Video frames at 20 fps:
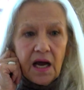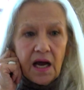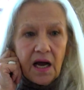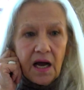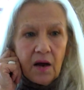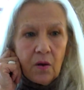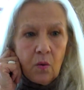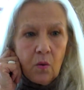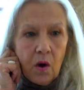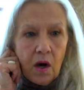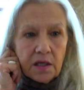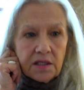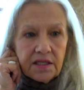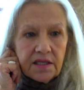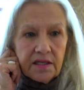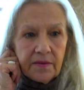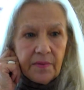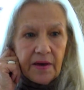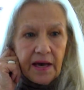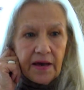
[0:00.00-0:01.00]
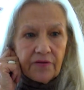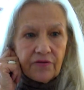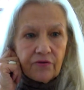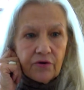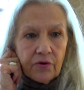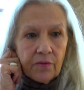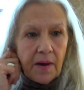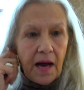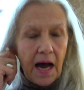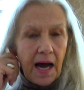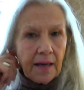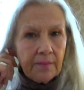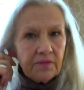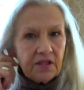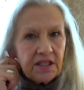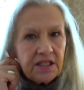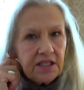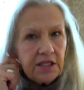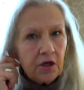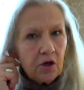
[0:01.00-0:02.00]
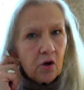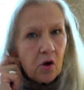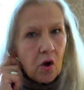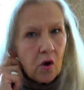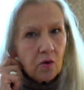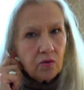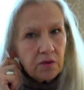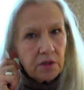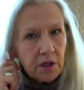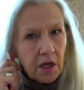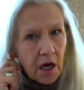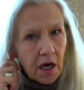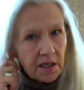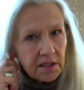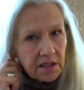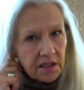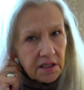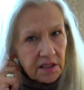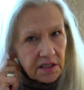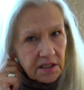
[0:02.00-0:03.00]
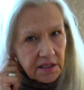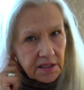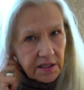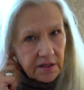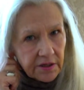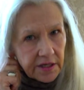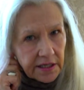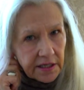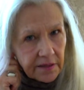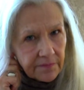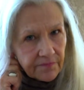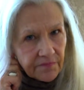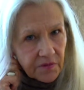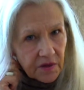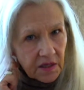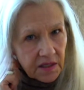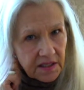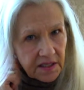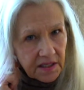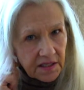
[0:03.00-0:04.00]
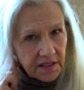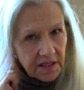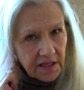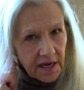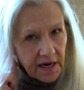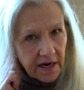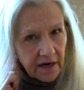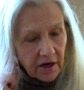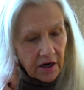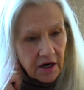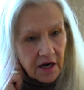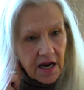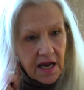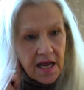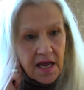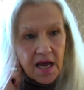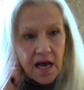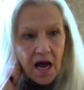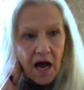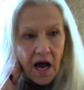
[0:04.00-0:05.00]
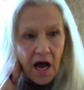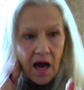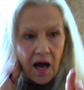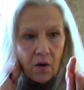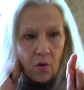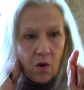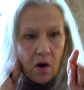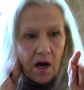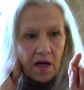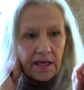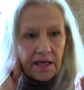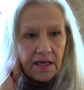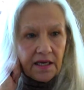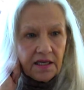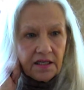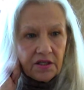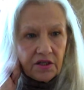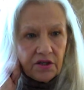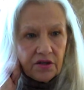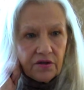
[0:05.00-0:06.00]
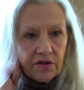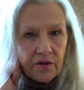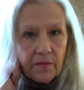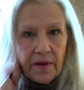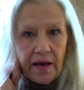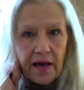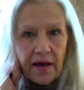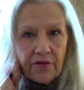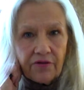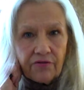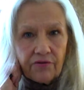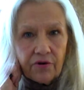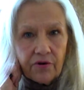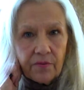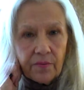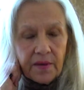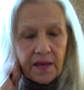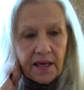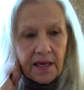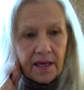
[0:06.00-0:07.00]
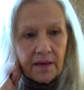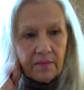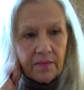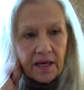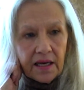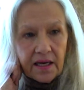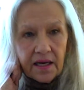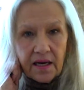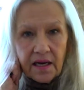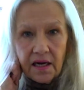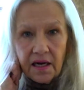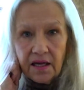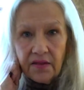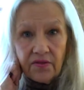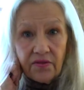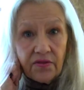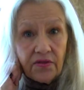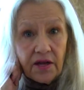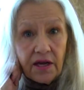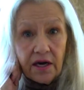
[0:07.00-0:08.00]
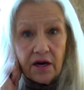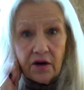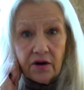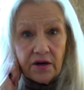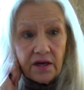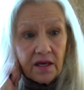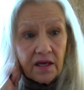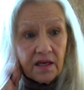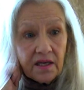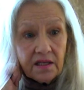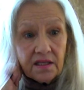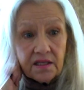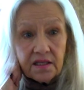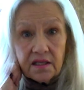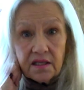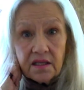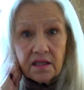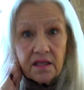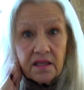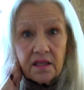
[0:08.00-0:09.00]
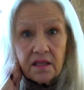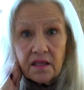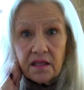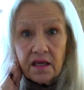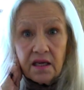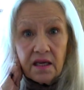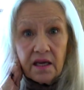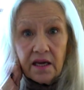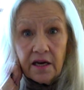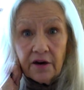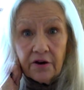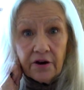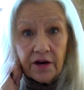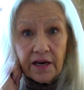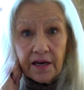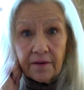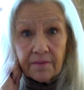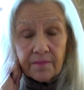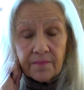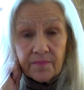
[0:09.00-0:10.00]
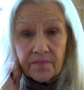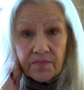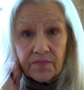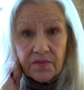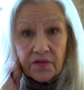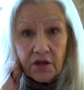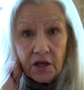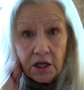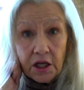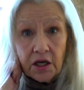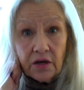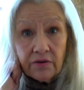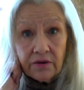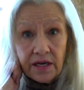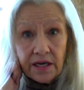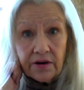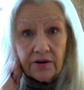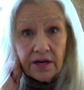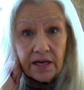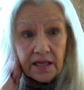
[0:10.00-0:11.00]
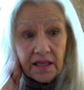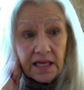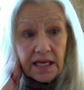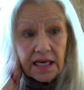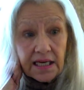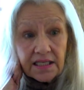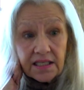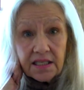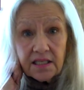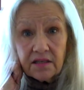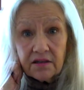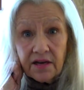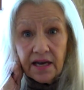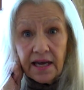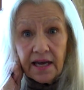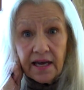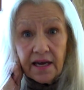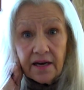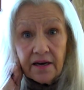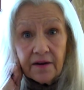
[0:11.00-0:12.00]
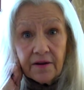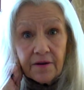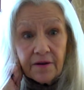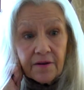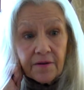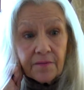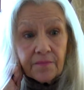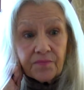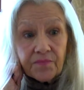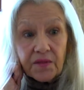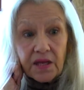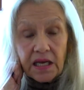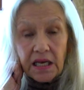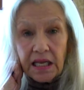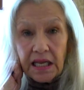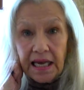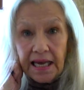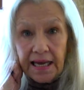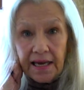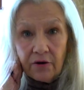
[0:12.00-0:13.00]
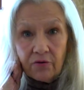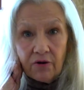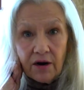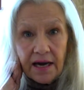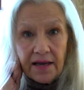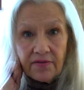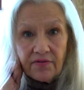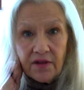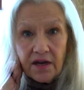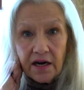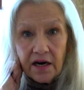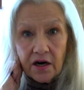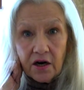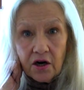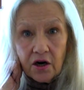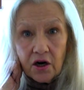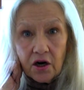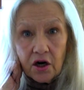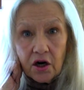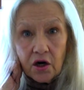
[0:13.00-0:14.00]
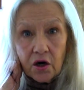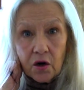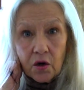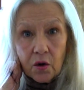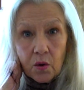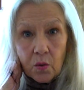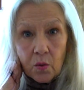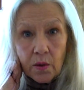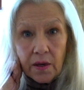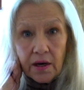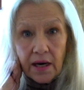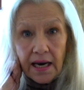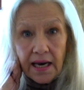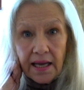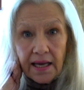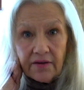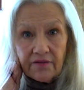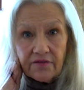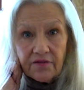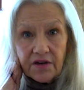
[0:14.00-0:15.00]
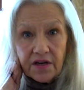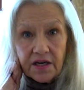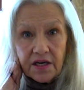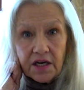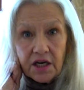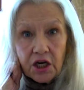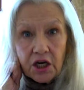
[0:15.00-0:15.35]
I walked in the bathroom. I'm still holding on to this earring because it's there. I walk into the bathroom, and my God, there is the earring, the lone earring that I still had, laying right there where I left it.